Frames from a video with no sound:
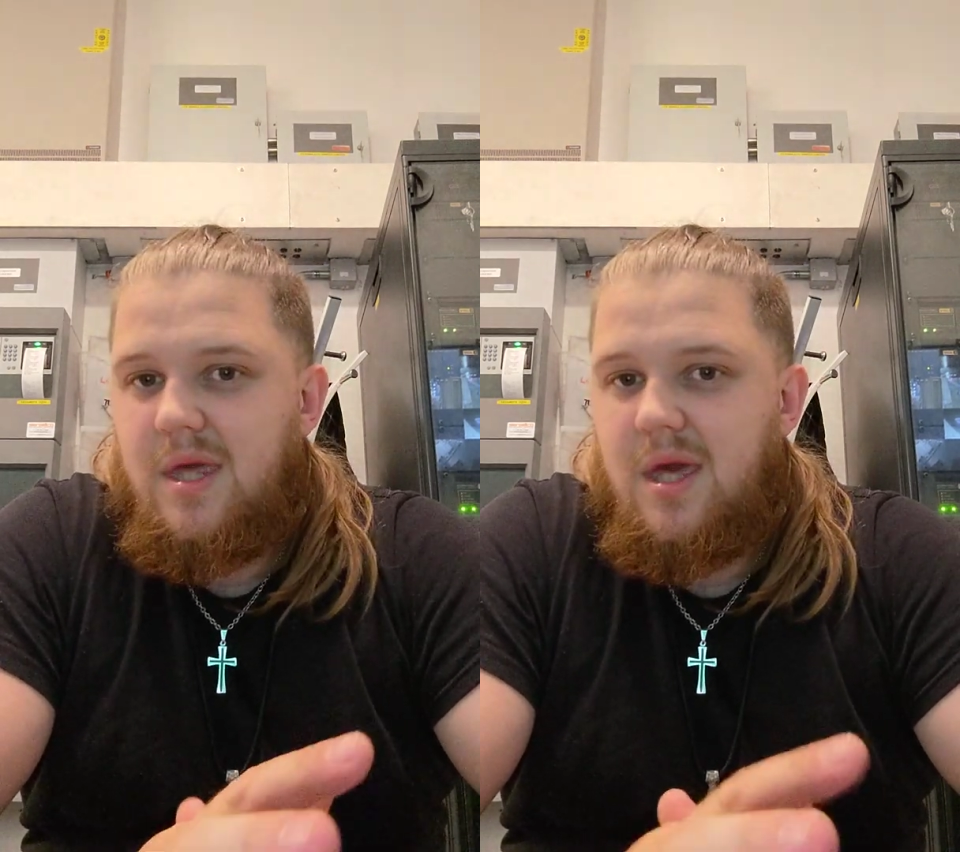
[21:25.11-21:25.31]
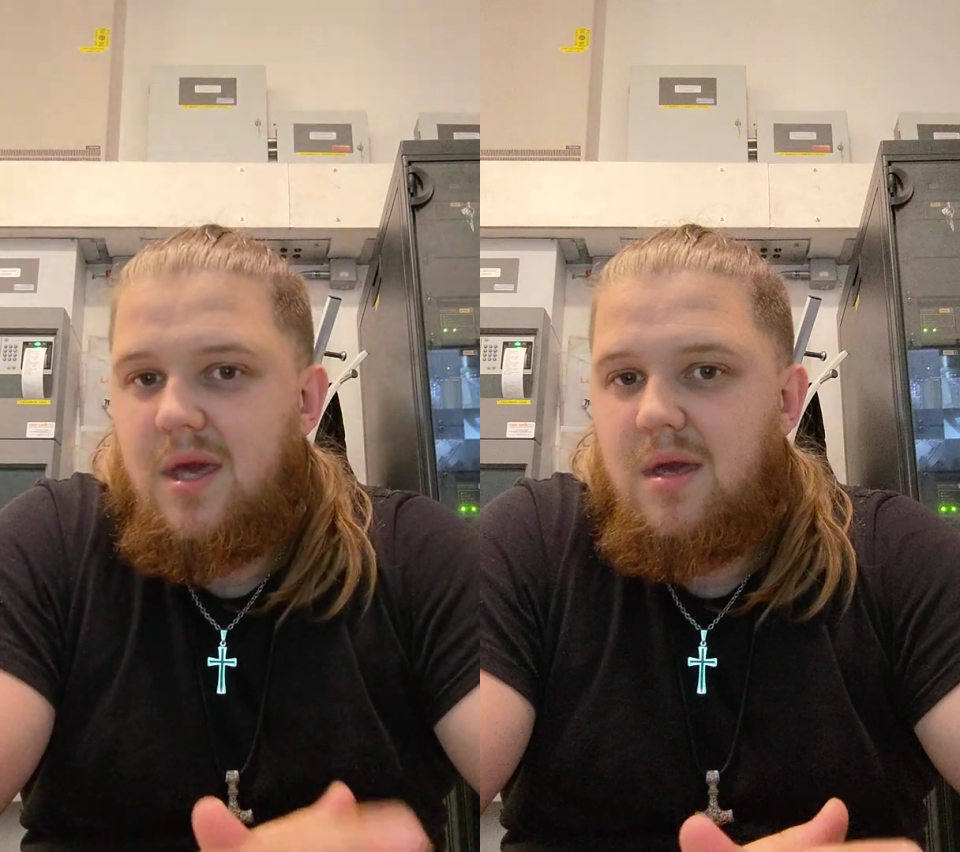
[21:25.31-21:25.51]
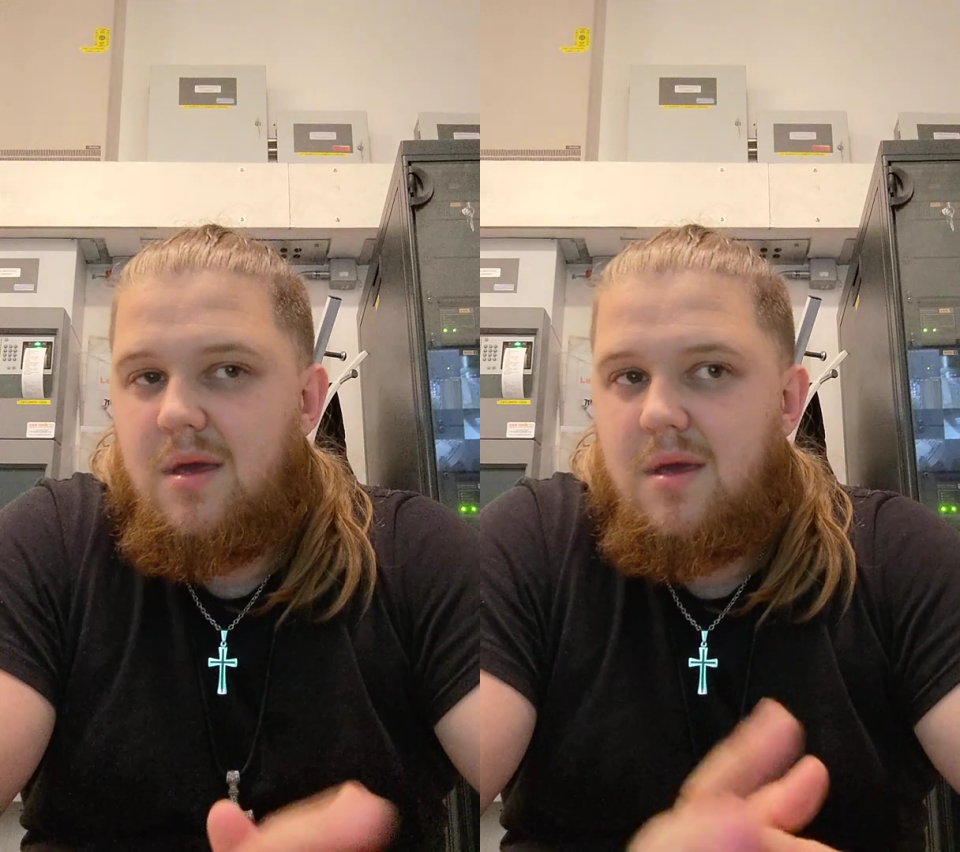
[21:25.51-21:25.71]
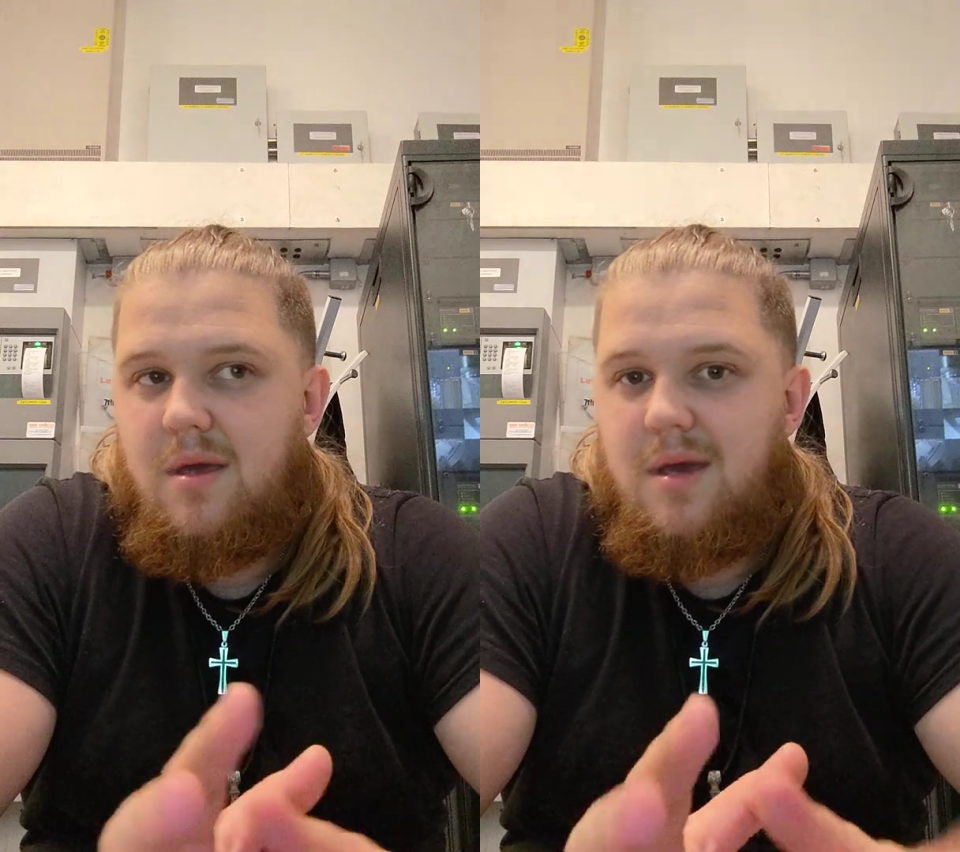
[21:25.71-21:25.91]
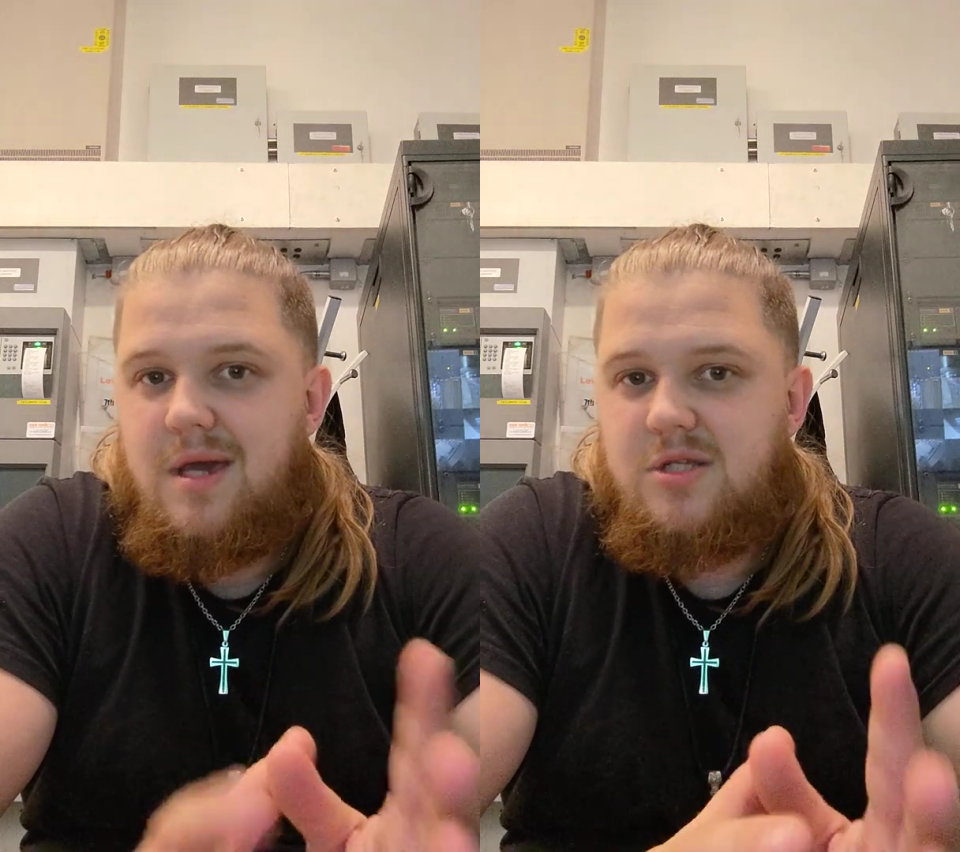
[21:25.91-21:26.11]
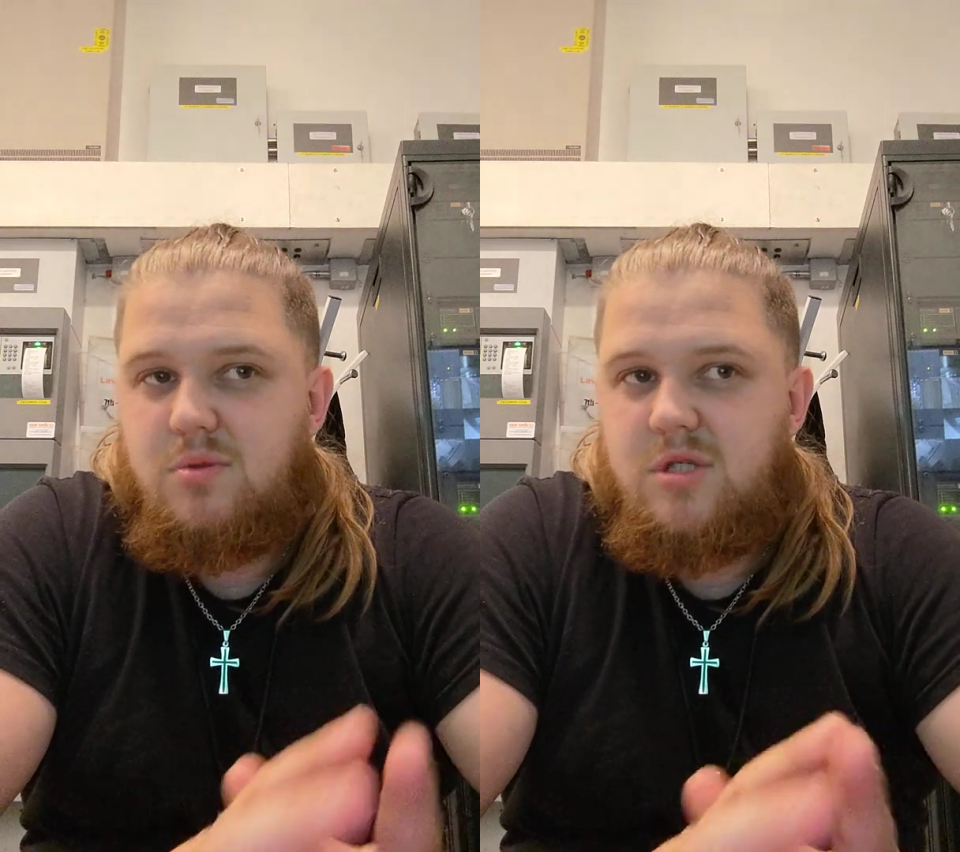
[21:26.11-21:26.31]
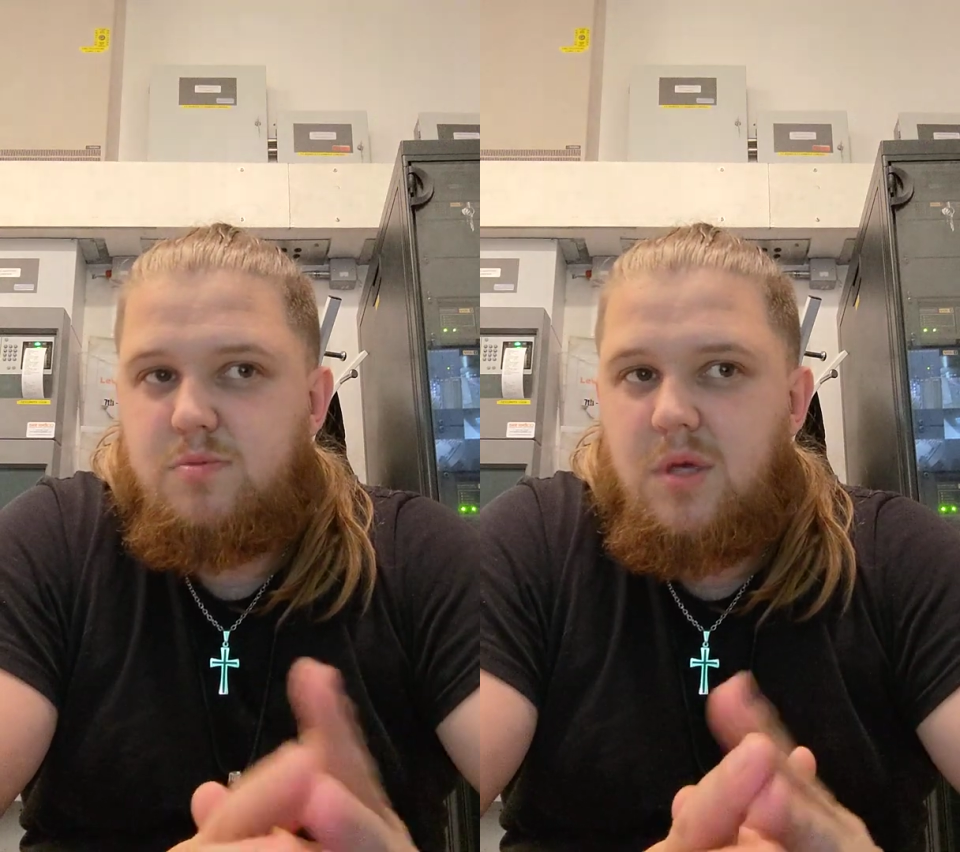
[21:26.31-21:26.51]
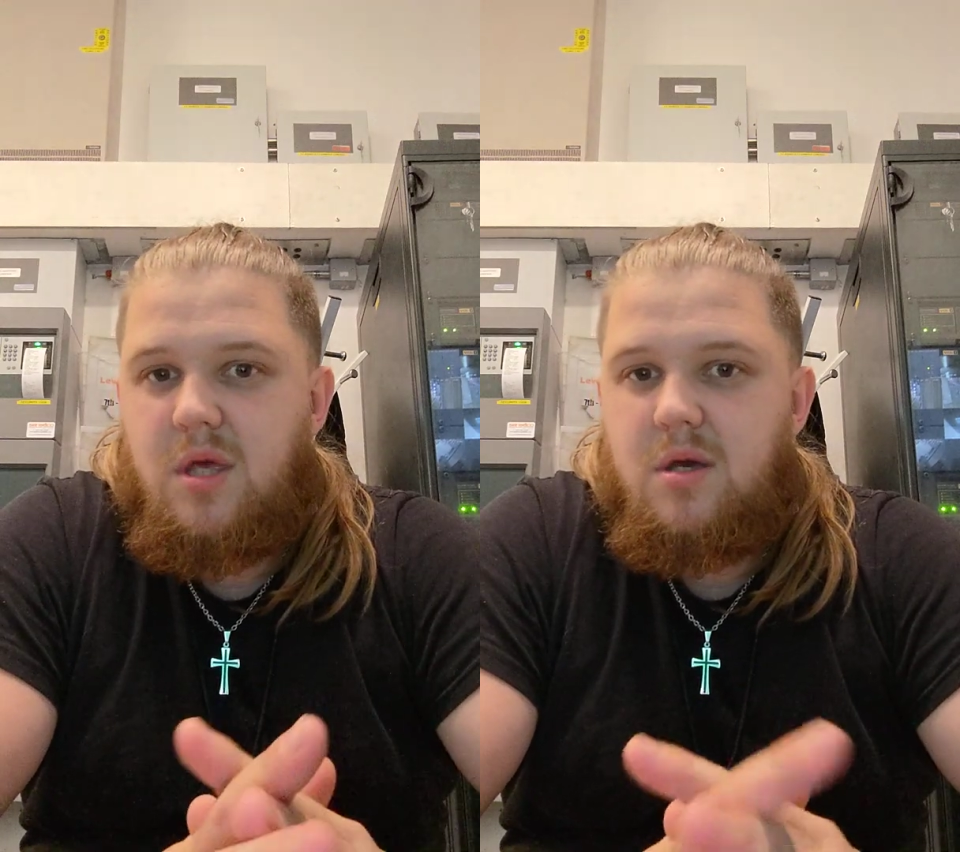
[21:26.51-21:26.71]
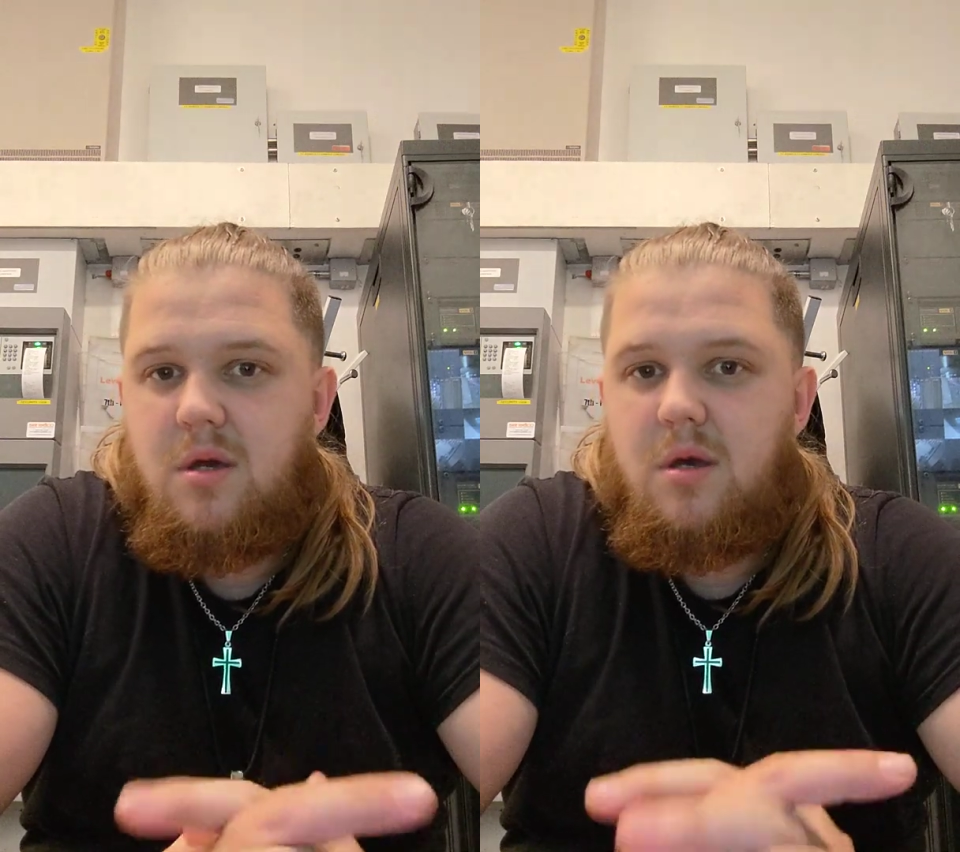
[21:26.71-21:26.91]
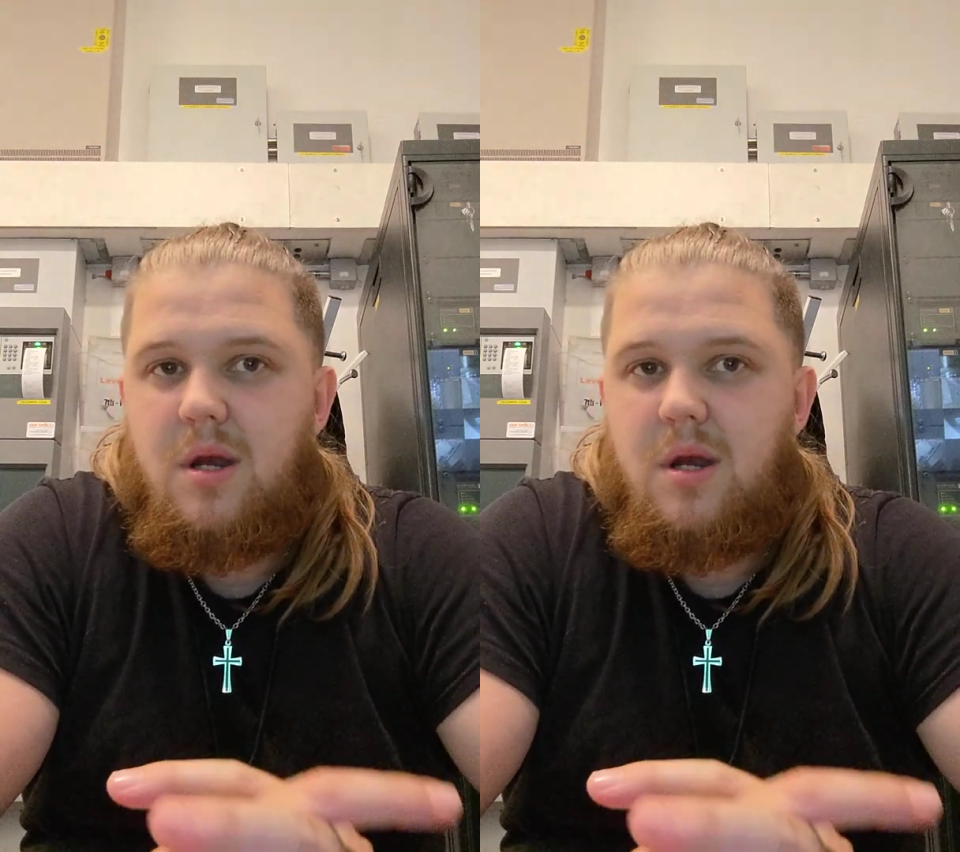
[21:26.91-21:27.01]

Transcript: gear as we speak.